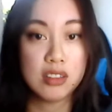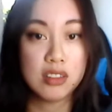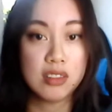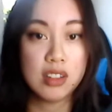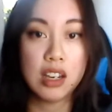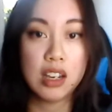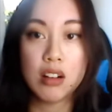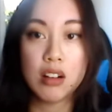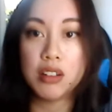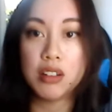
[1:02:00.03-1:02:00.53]
just
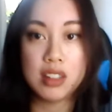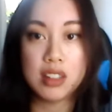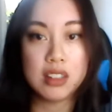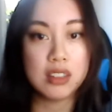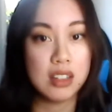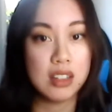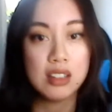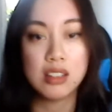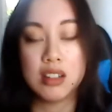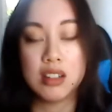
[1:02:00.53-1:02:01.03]
take all
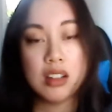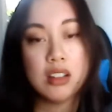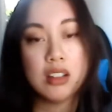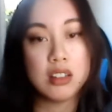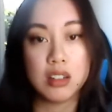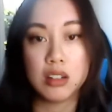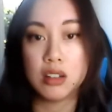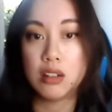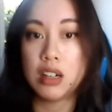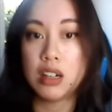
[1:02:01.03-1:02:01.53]
these things into
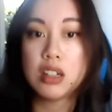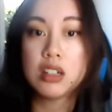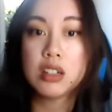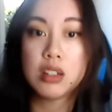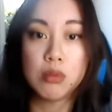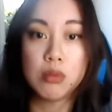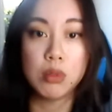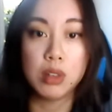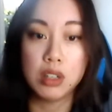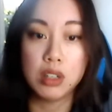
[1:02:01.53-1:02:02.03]

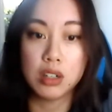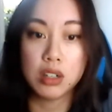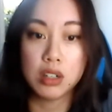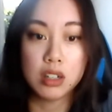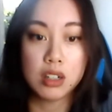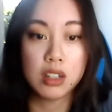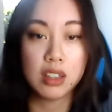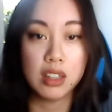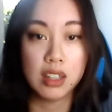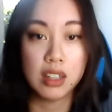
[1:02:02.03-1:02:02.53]
consideration when
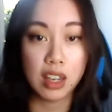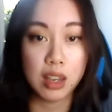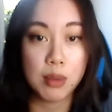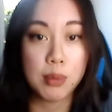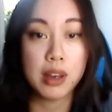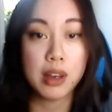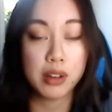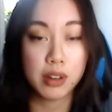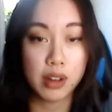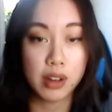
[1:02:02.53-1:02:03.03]
you're
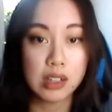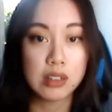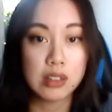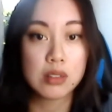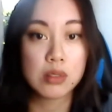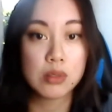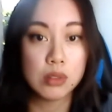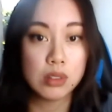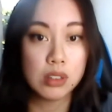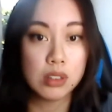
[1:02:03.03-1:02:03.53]
thinking about grad
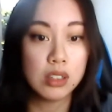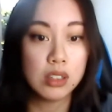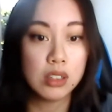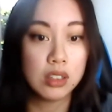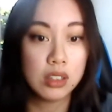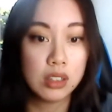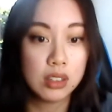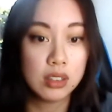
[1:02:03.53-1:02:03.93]
school.